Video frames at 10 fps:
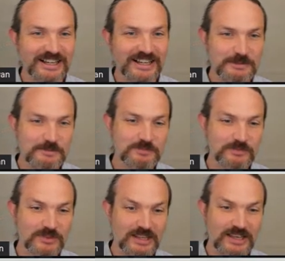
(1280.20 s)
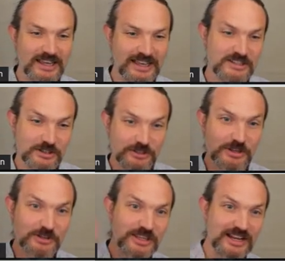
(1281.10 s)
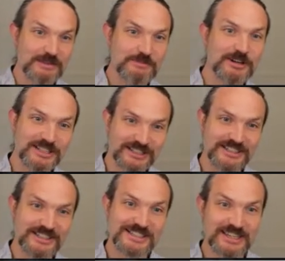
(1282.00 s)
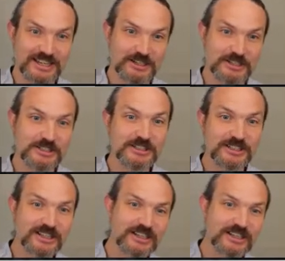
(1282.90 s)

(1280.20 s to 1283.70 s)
Um, and you'll note that I'm running Linux here,